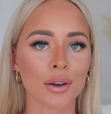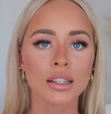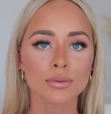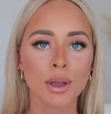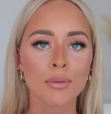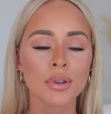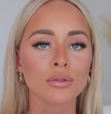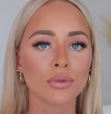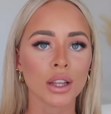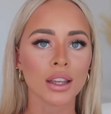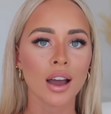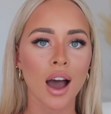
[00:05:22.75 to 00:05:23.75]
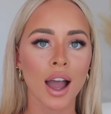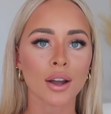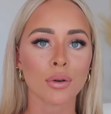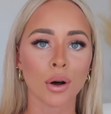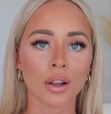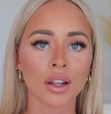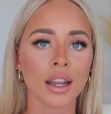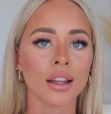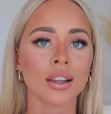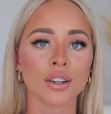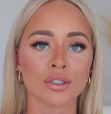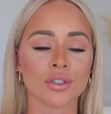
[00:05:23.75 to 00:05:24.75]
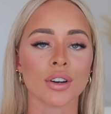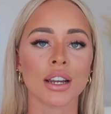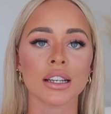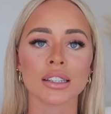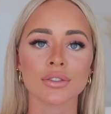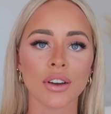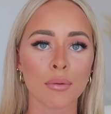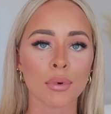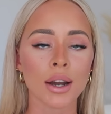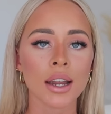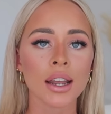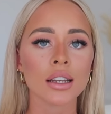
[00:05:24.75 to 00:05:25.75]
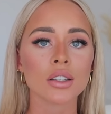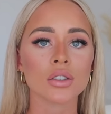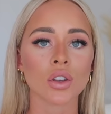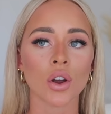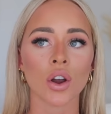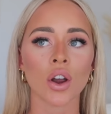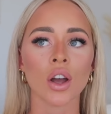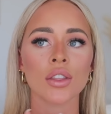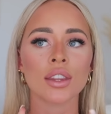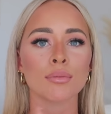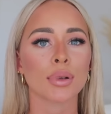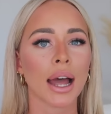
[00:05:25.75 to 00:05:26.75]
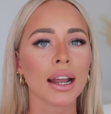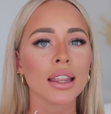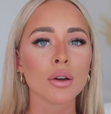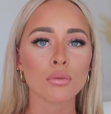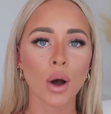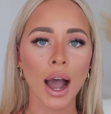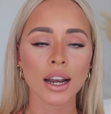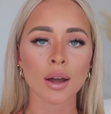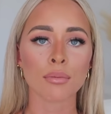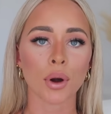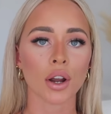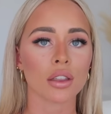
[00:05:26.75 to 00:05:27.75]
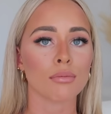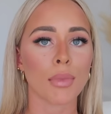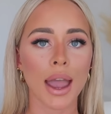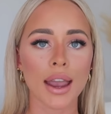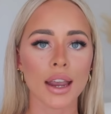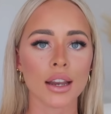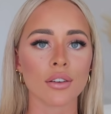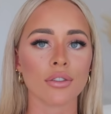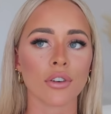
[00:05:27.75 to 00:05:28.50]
The swim is a really high quality luxurious fabric so the black and the white are both made